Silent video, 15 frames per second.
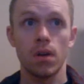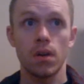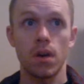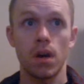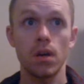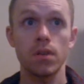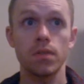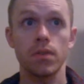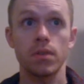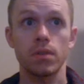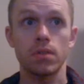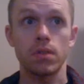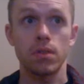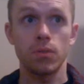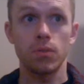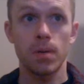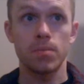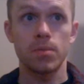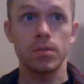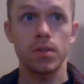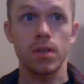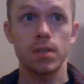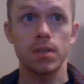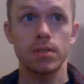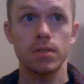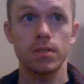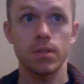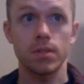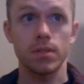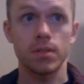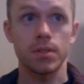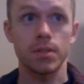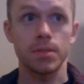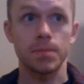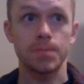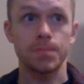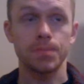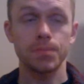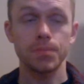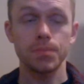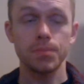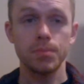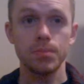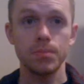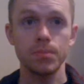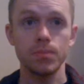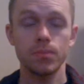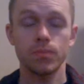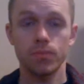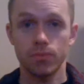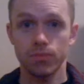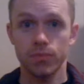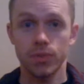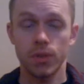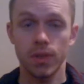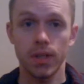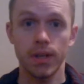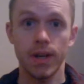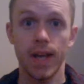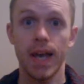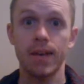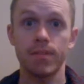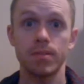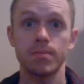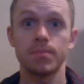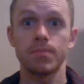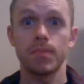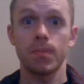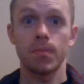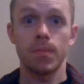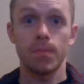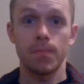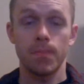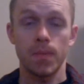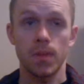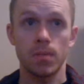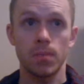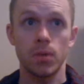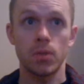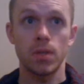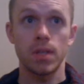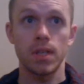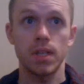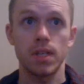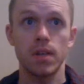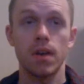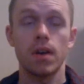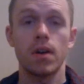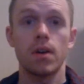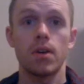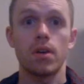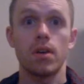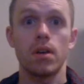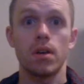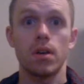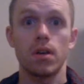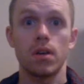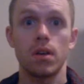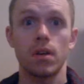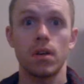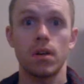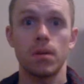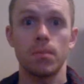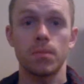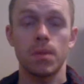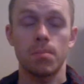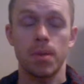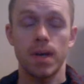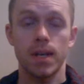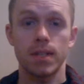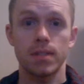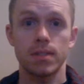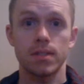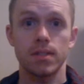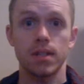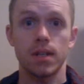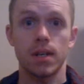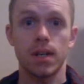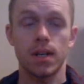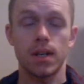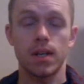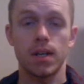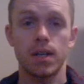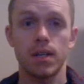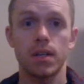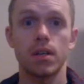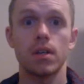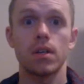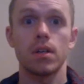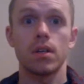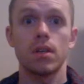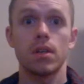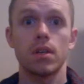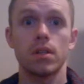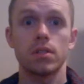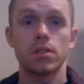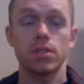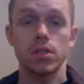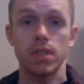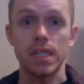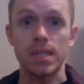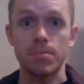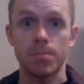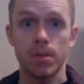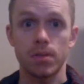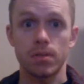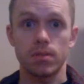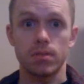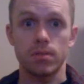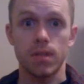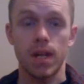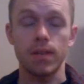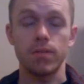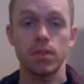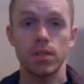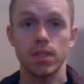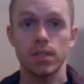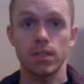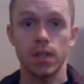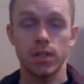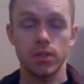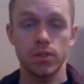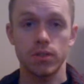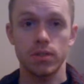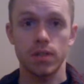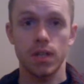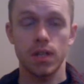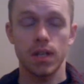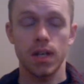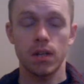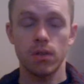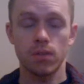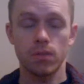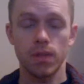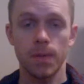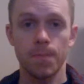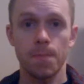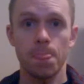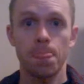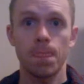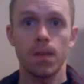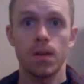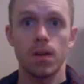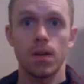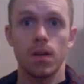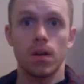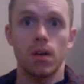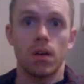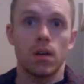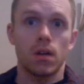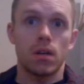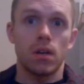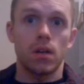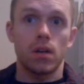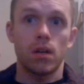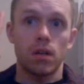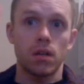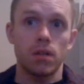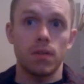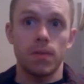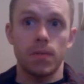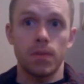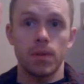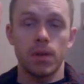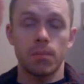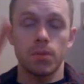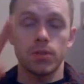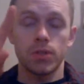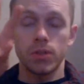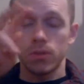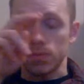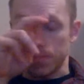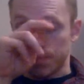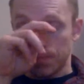Harvard website. So there you have it. Immunity depends on sleep heavily, I should say. Not only. Number two,